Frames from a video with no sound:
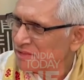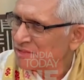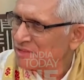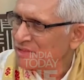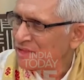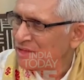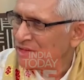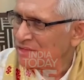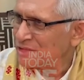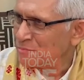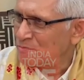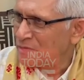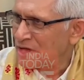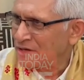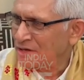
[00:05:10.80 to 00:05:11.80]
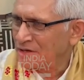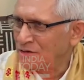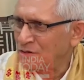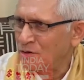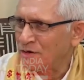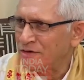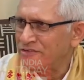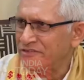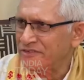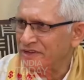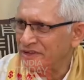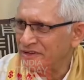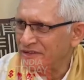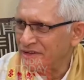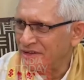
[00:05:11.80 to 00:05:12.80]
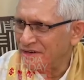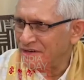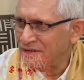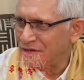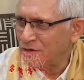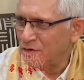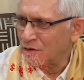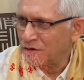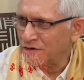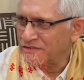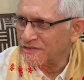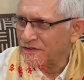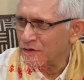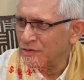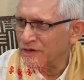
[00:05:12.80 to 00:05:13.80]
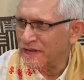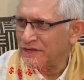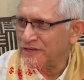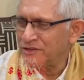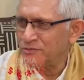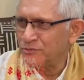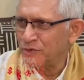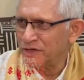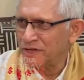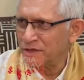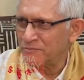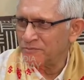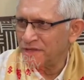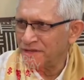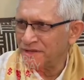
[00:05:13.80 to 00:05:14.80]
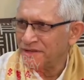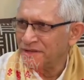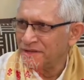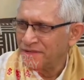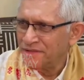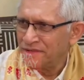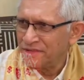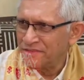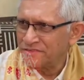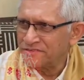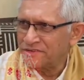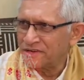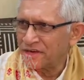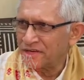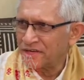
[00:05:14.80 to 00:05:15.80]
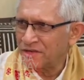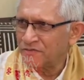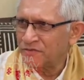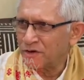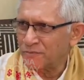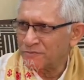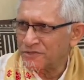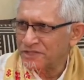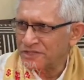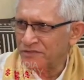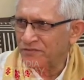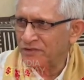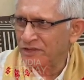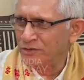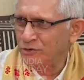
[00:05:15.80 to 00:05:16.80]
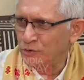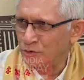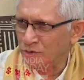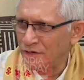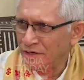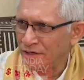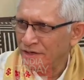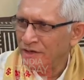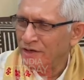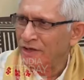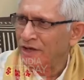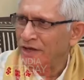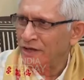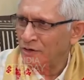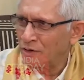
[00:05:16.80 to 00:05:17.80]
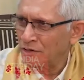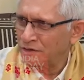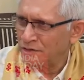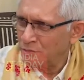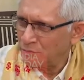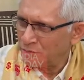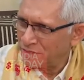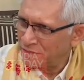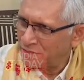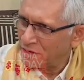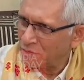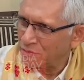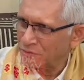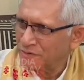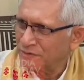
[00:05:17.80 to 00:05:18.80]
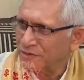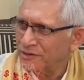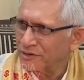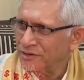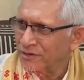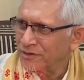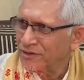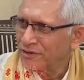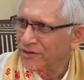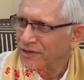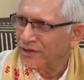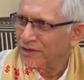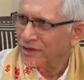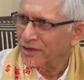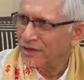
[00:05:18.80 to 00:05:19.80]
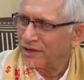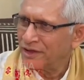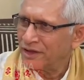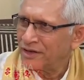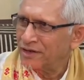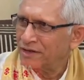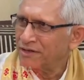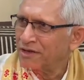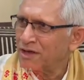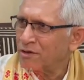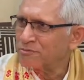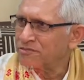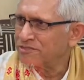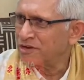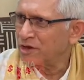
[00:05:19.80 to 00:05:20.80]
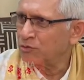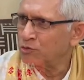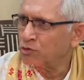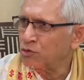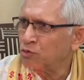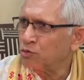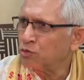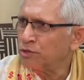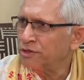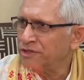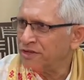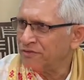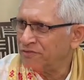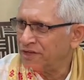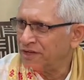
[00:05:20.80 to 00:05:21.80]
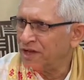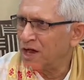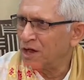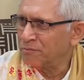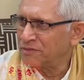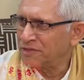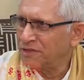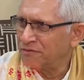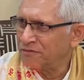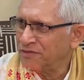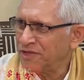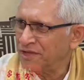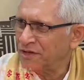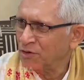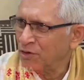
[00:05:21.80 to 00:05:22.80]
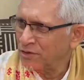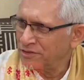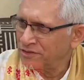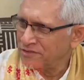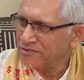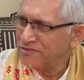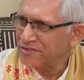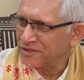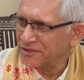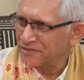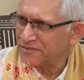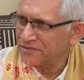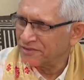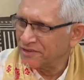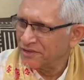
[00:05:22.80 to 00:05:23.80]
They are the pagan gods, they are the Greek gods. Now deities, what I mean is starting from Shiva, Durga and all the way down, and it comes down to Kul Devi, Gam Devi and all these things.